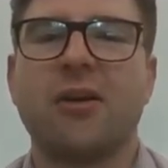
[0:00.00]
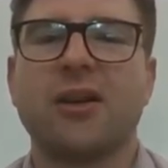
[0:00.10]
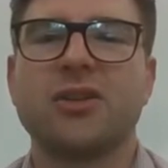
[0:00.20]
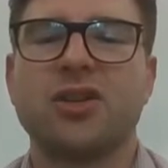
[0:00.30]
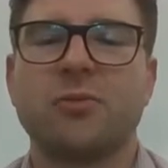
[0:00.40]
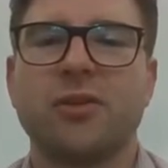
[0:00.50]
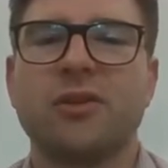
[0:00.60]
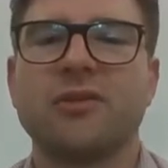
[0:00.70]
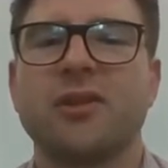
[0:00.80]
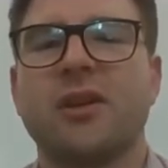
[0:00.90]
it
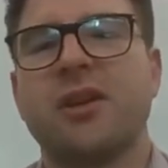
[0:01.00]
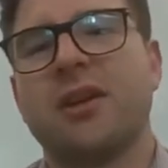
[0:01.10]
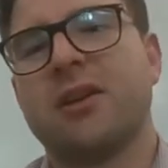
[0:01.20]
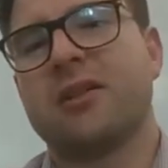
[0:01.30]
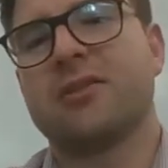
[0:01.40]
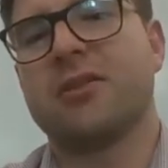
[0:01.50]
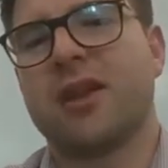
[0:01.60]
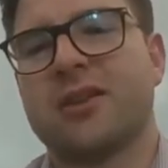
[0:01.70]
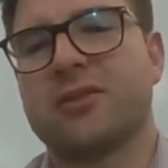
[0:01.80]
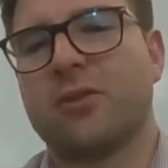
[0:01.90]
contributes to
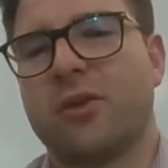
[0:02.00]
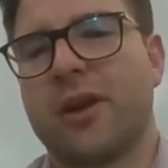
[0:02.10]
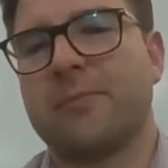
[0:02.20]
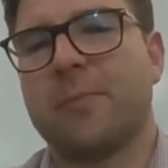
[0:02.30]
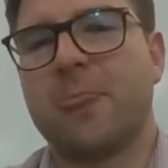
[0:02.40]
that story.